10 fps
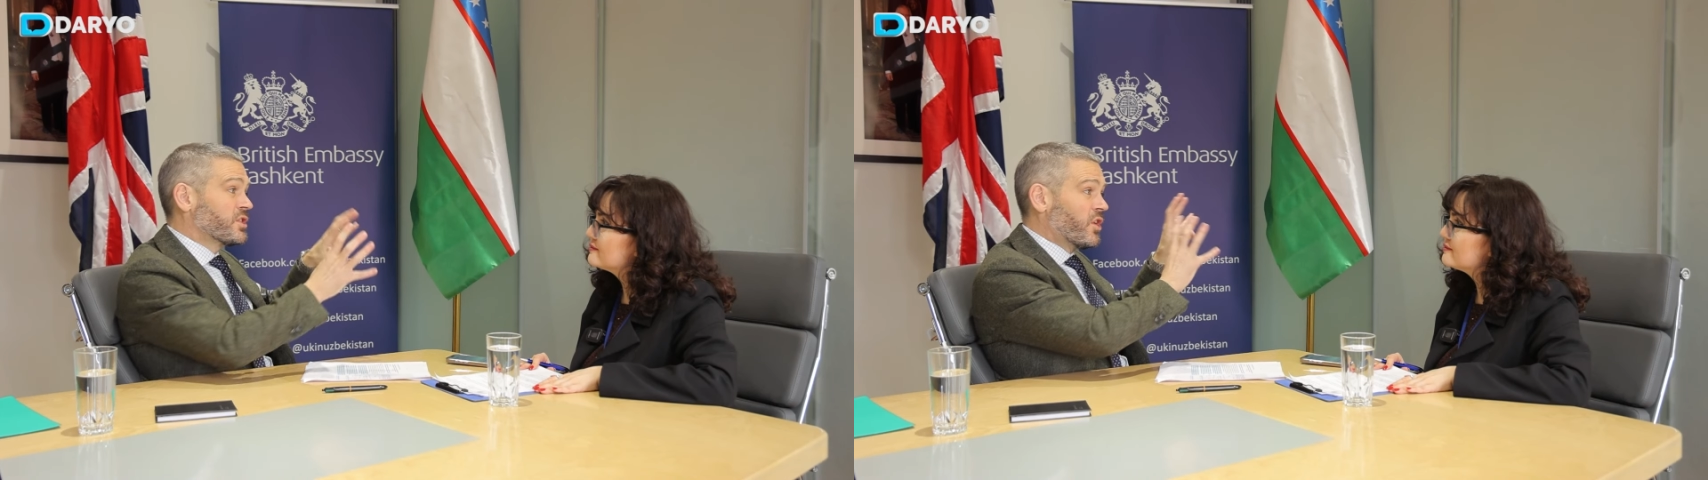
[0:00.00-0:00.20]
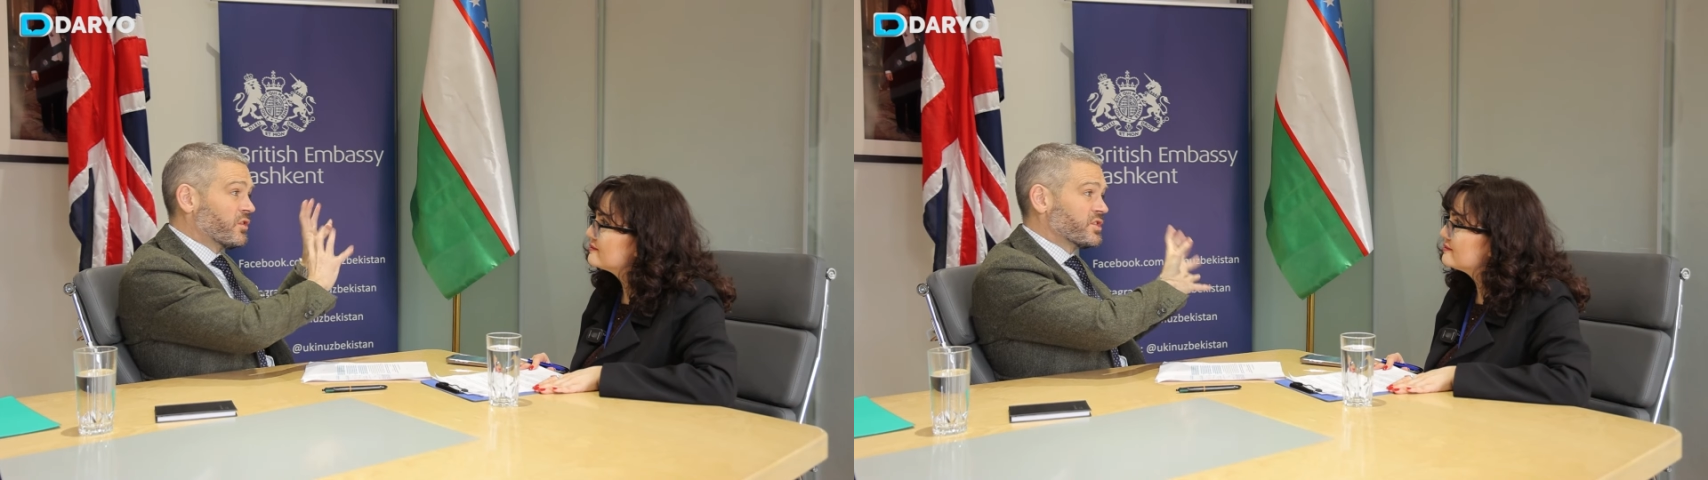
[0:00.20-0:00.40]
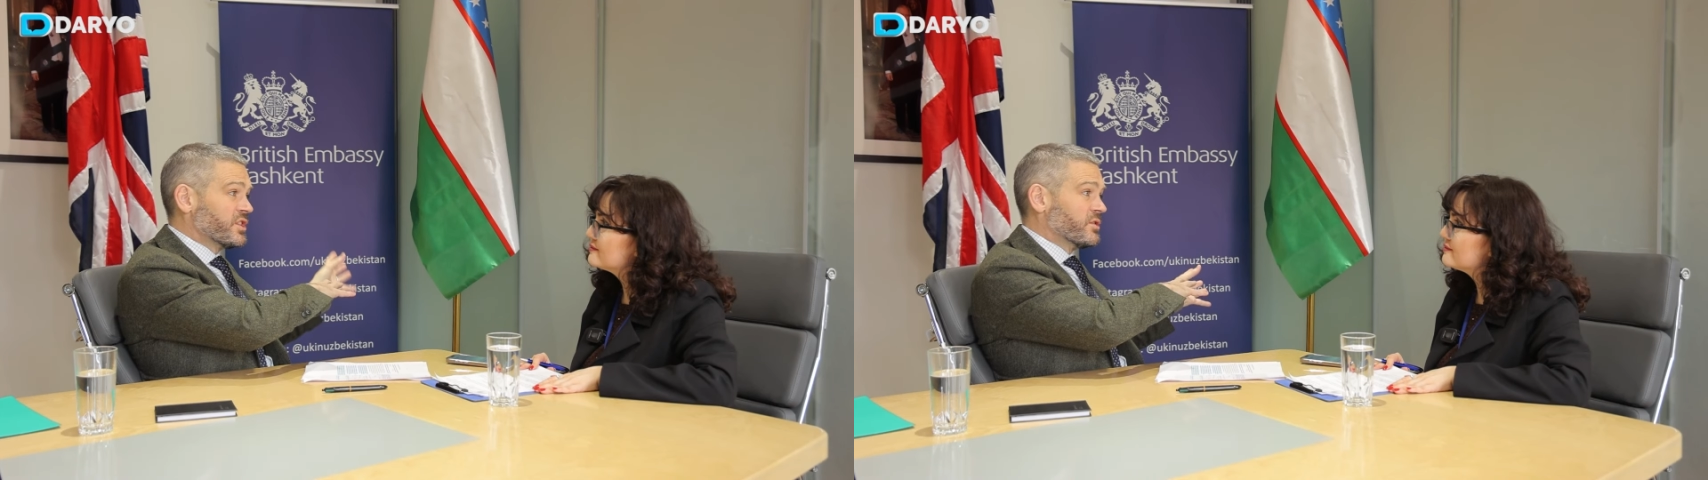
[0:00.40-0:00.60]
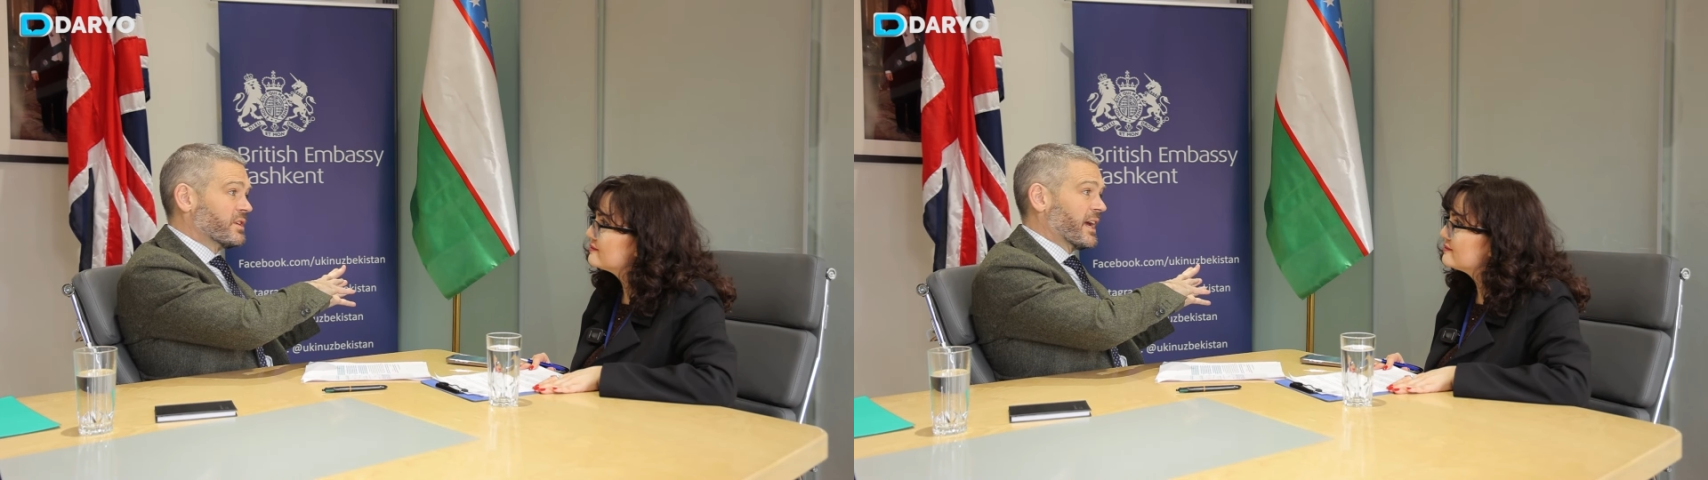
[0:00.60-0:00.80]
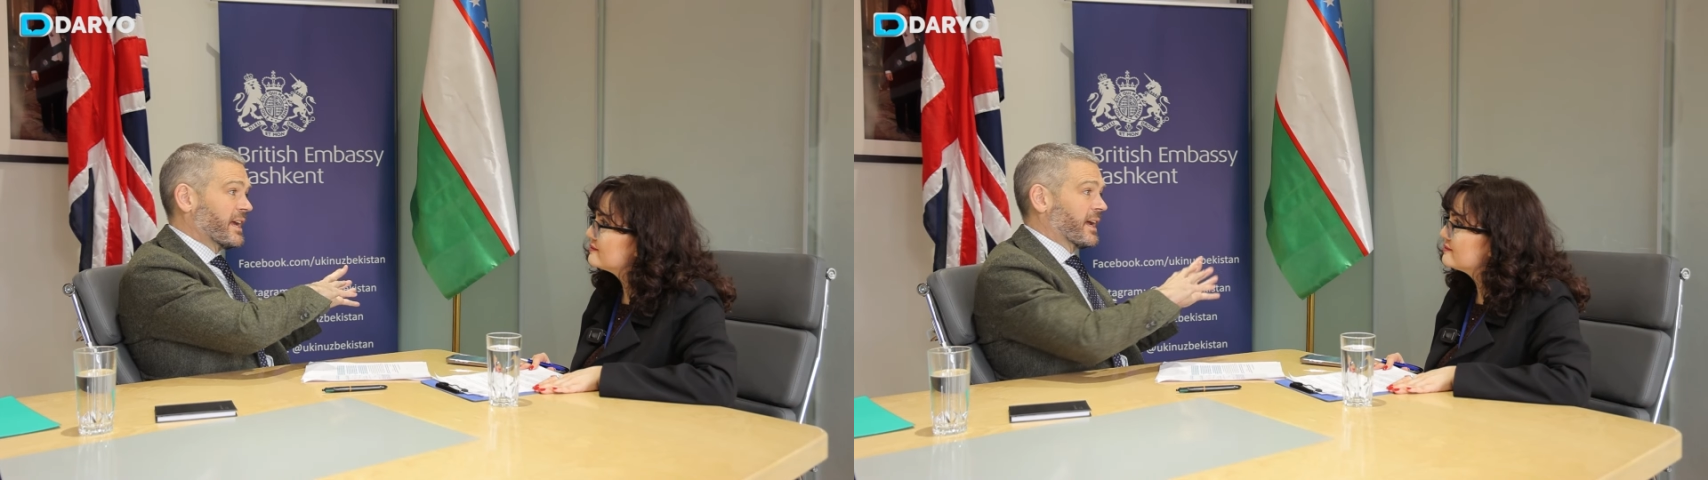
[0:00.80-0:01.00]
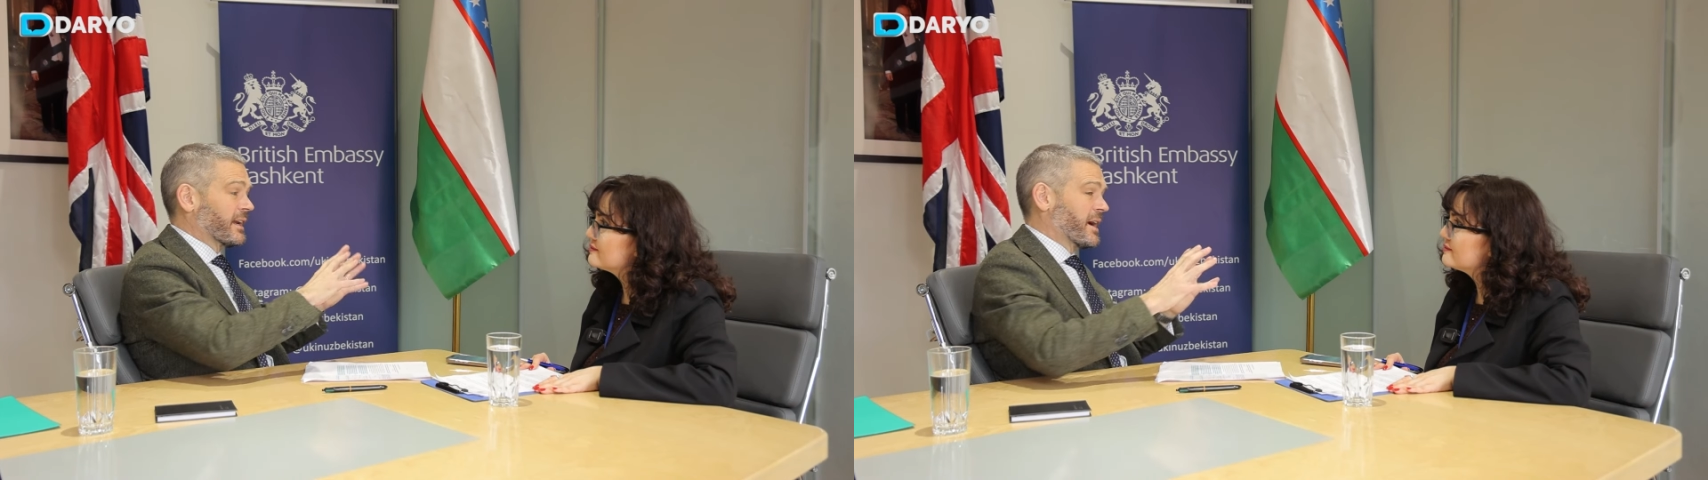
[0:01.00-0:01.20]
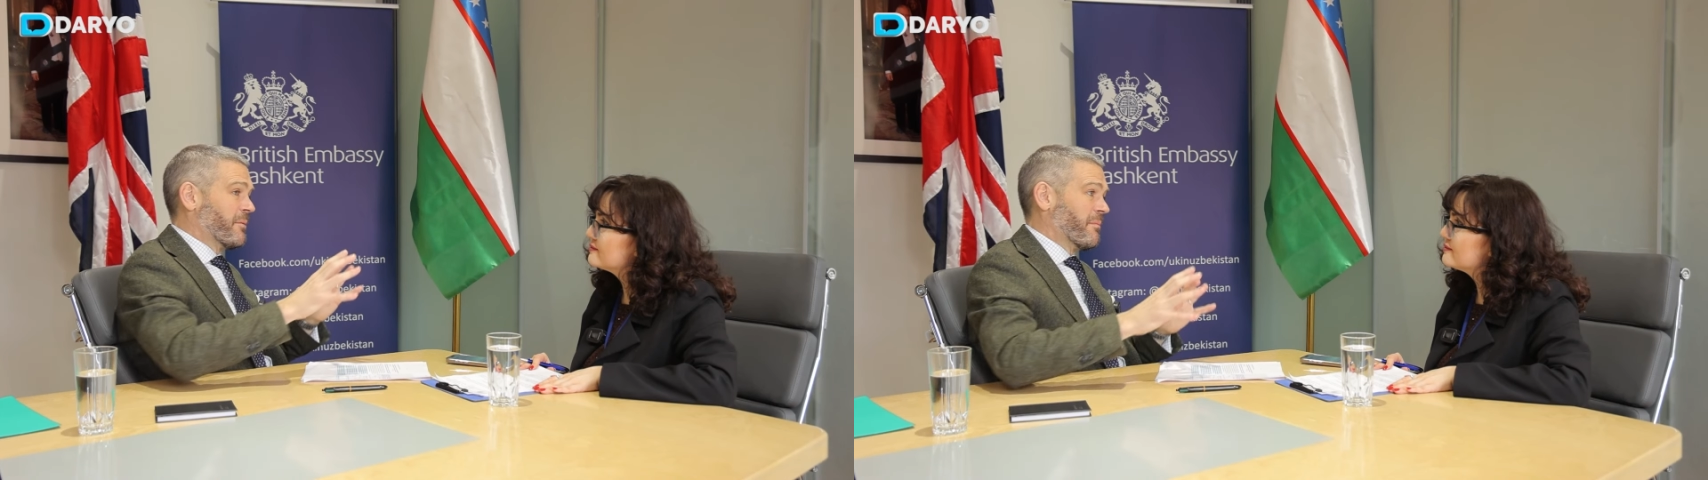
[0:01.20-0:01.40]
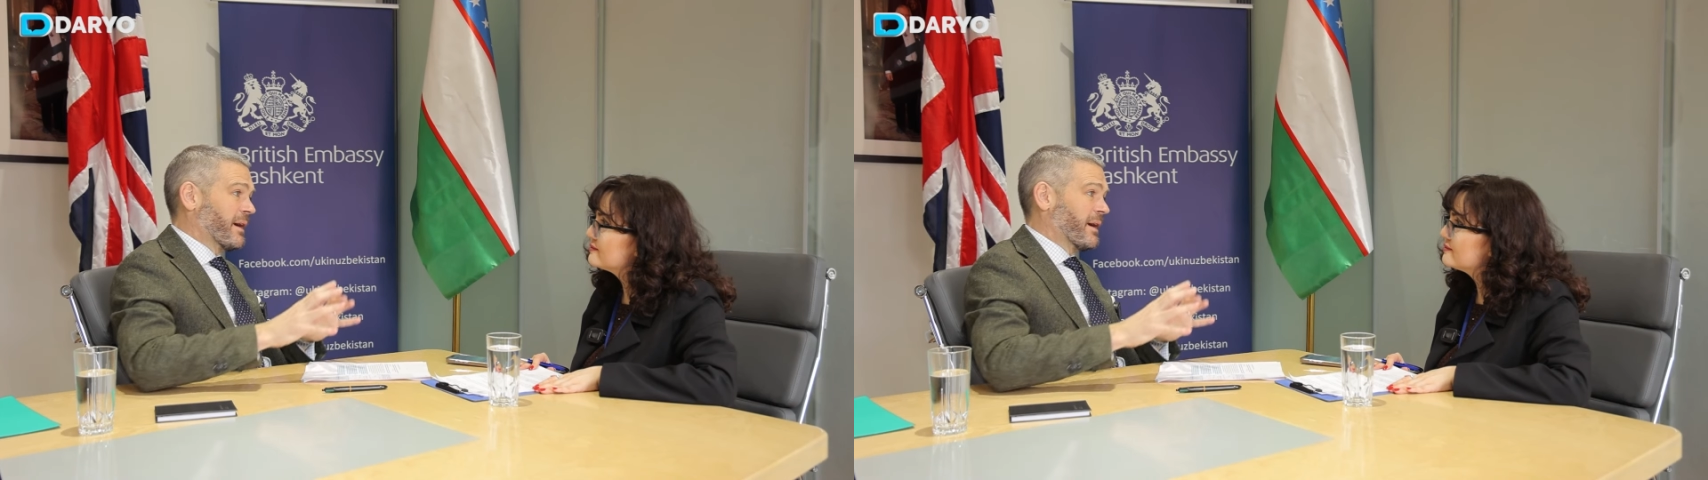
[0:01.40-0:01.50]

gone to UK and come